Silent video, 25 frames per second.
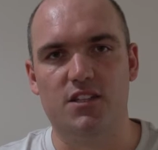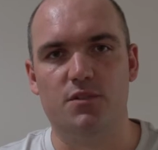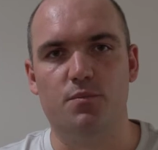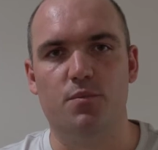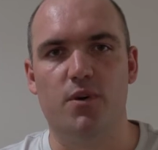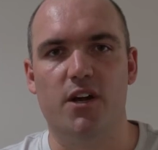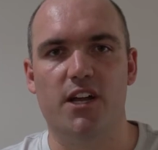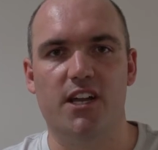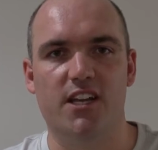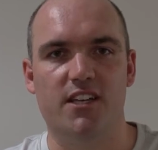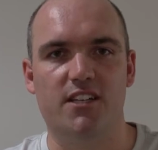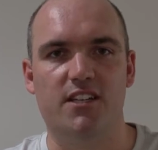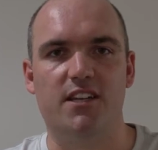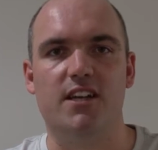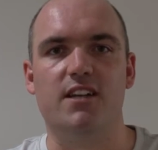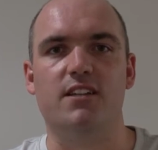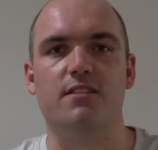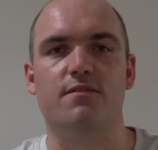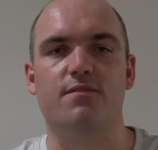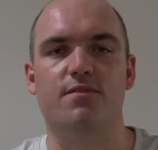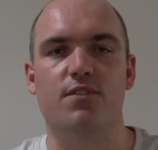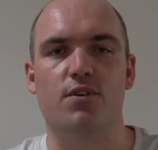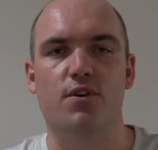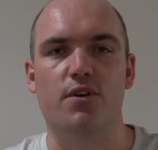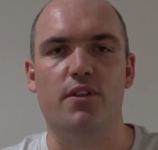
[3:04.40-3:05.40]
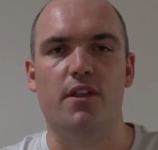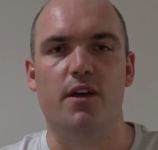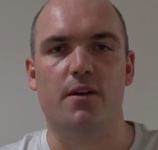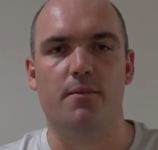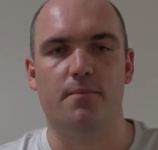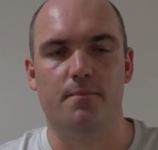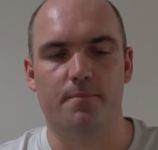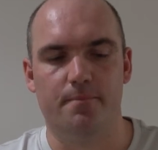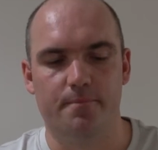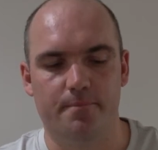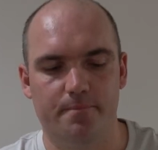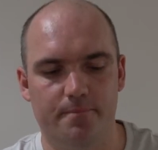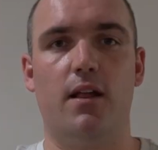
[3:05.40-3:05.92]
break it down further.
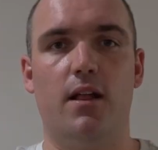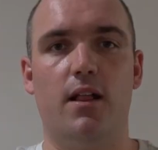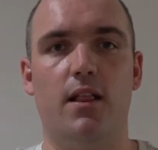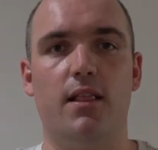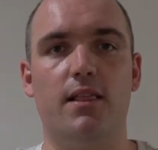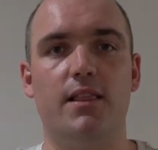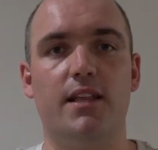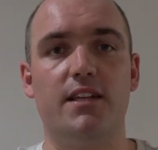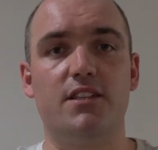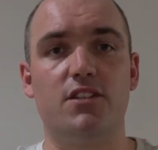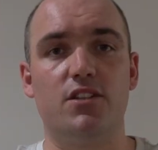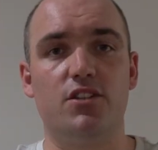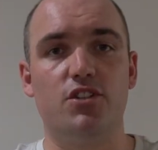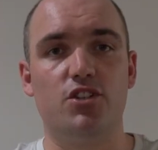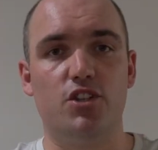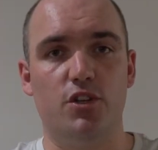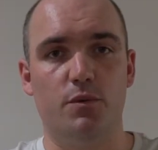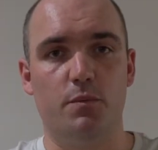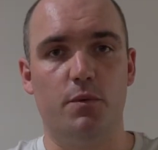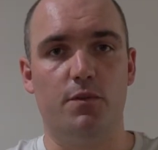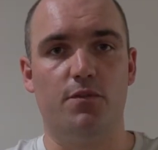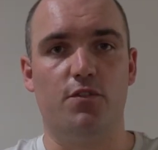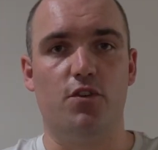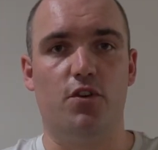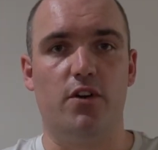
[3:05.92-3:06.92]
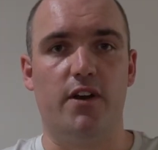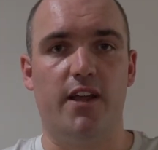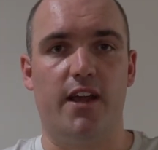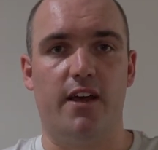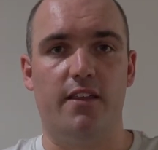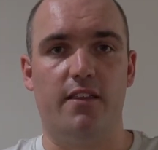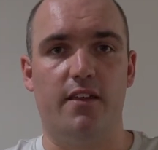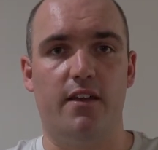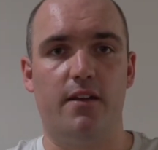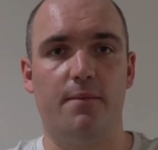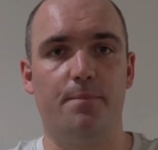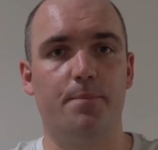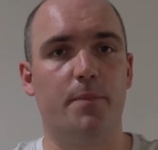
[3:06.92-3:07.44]
Let's assume you've gone out
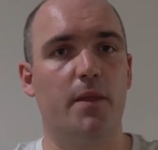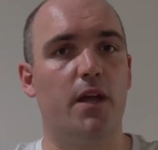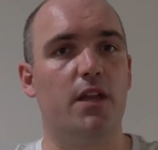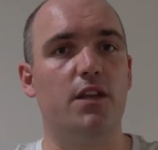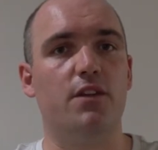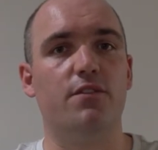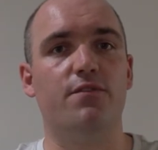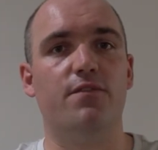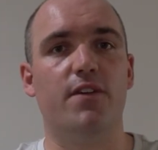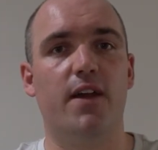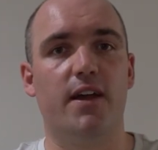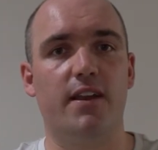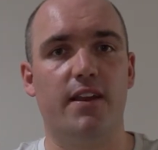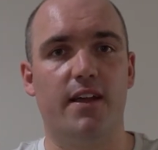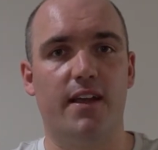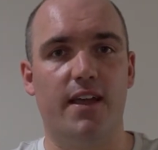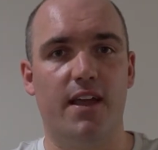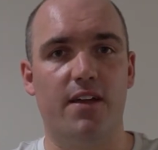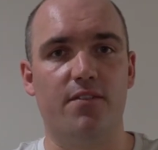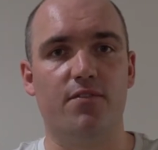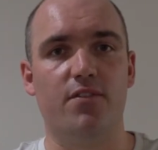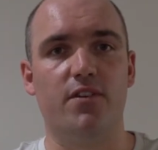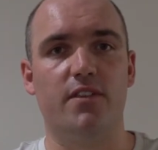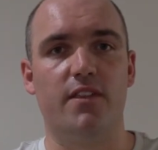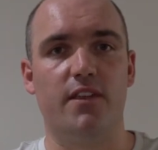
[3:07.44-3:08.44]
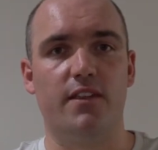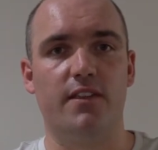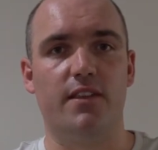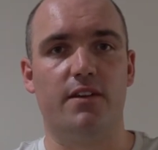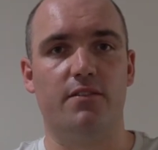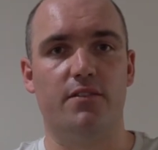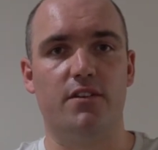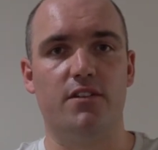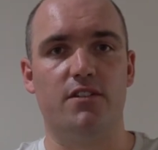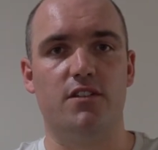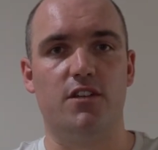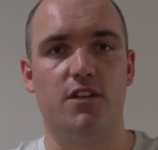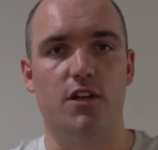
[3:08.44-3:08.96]
there and you found out everything there
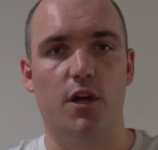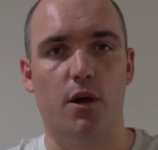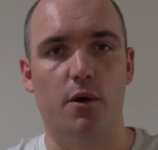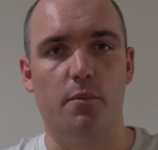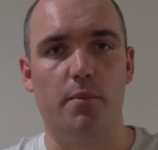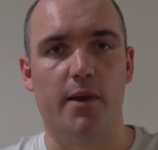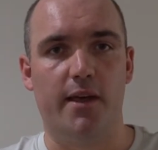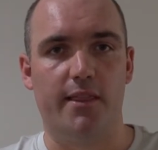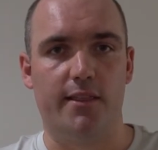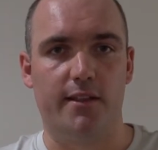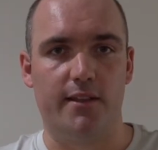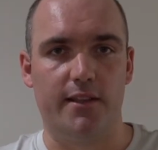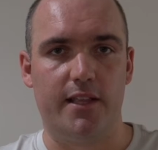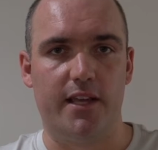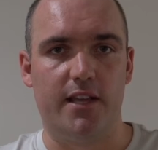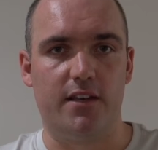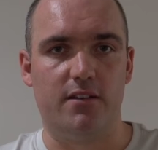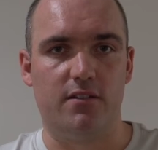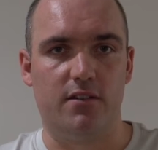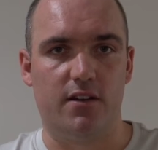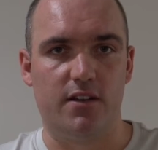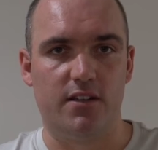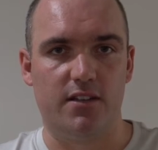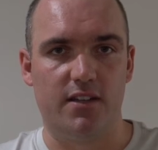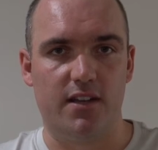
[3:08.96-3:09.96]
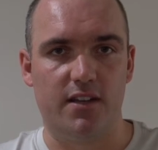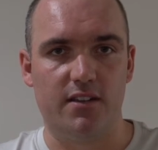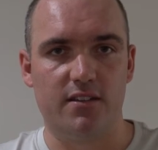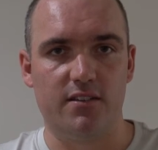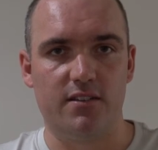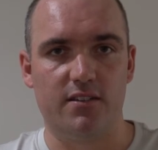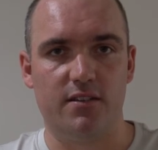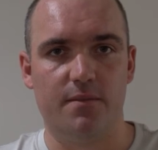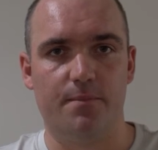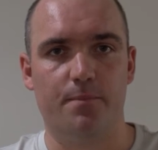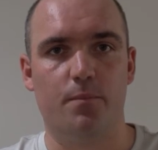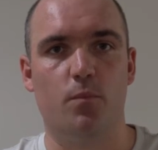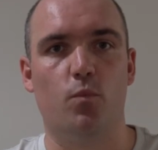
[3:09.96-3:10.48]
is to know about the Lantite
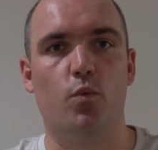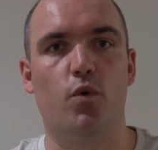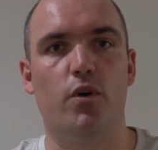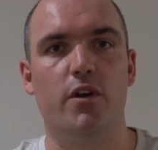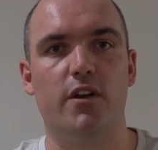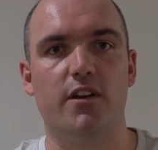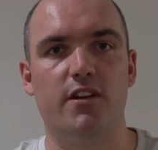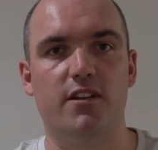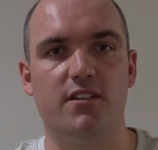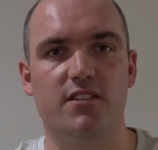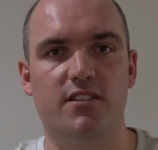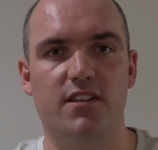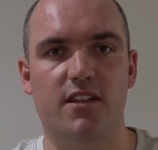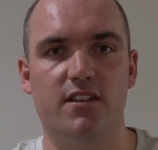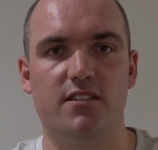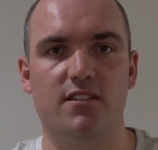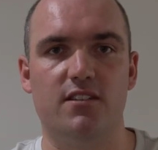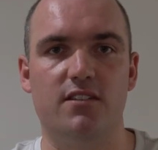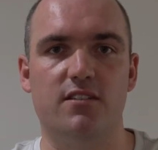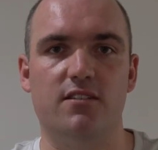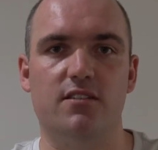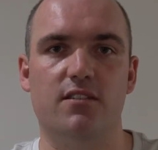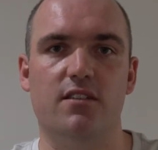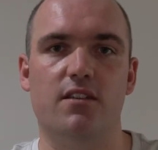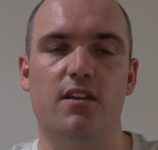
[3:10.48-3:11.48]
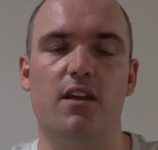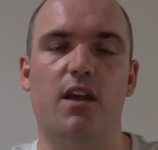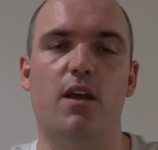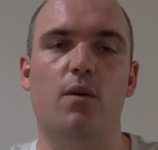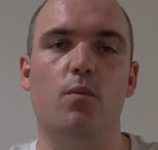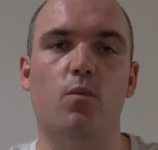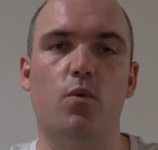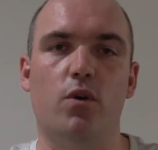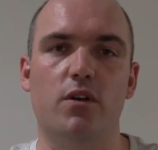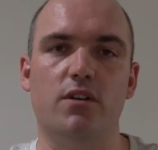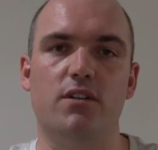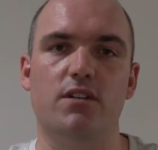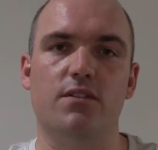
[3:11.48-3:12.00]
test, what it assesses,
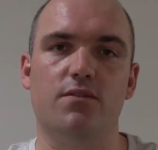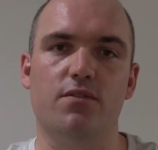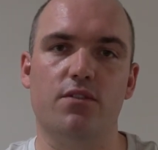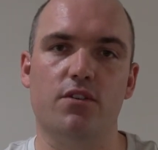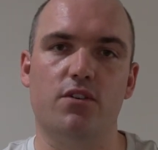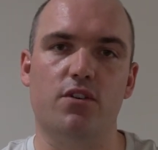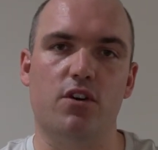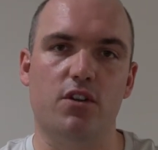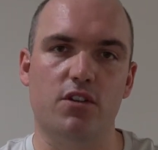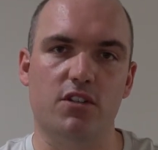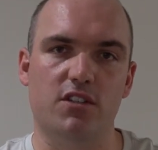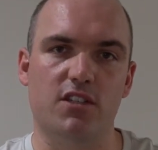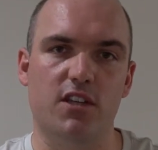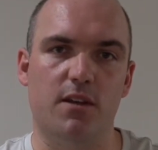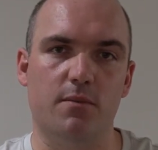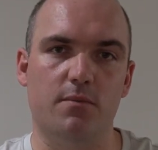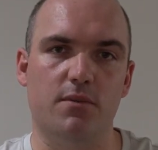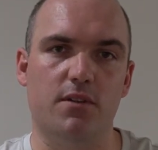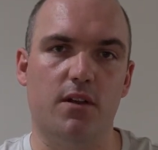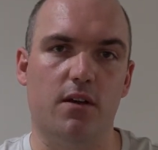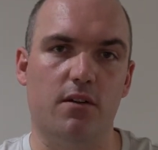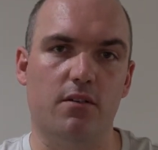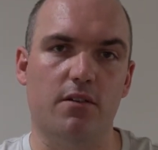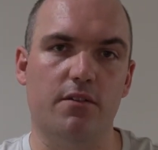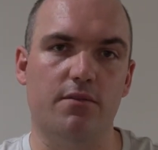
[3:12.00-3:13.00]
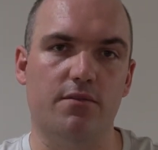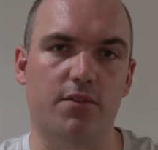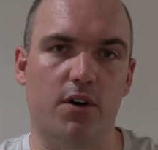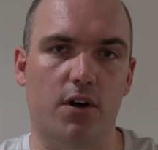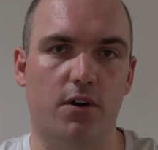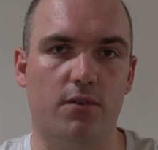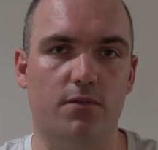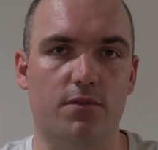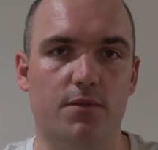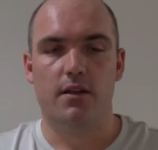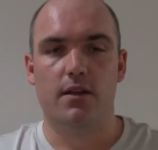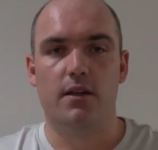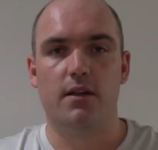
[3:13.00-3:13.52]
and what different concepts are
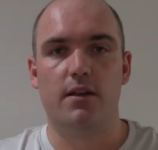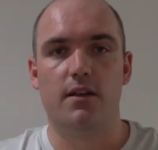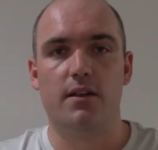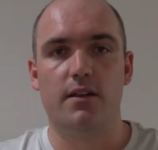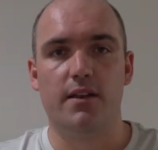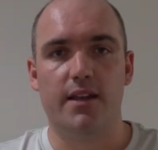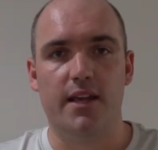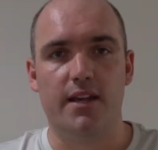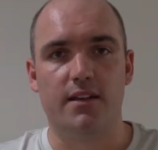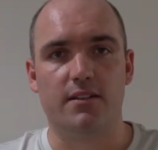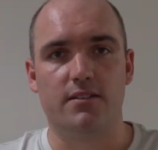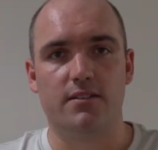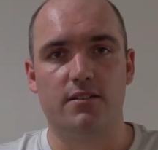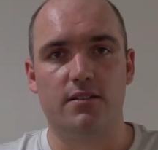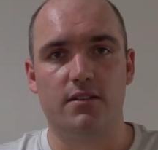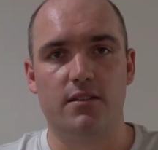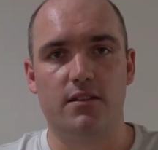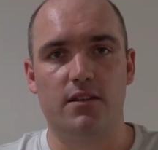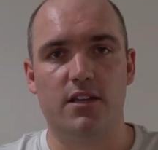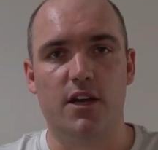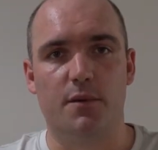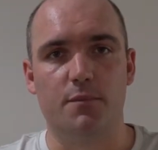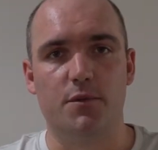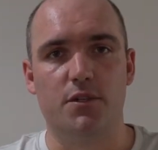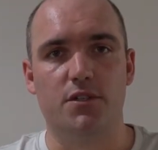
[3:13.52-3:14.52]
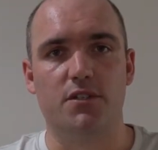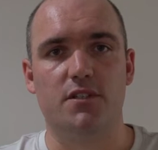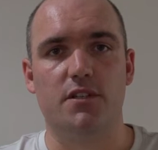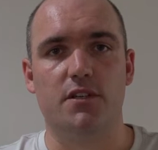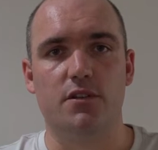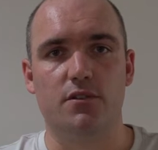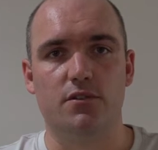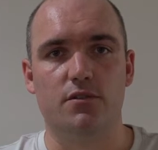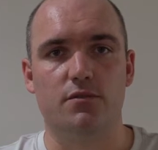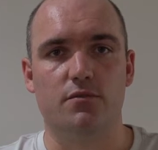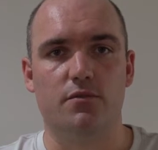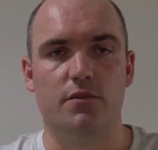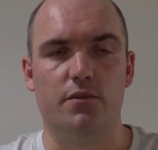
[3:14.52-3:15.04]
involved. Next comes your
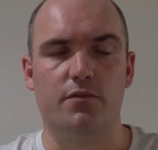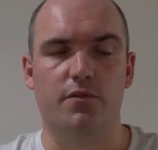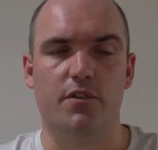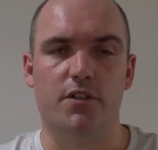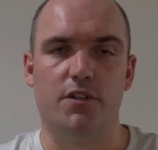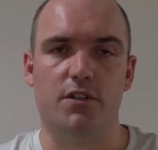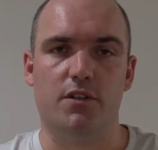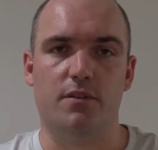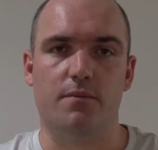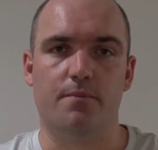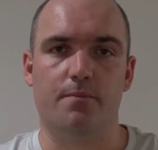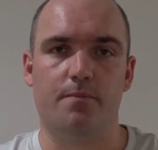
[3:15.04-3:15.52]
skills and revision.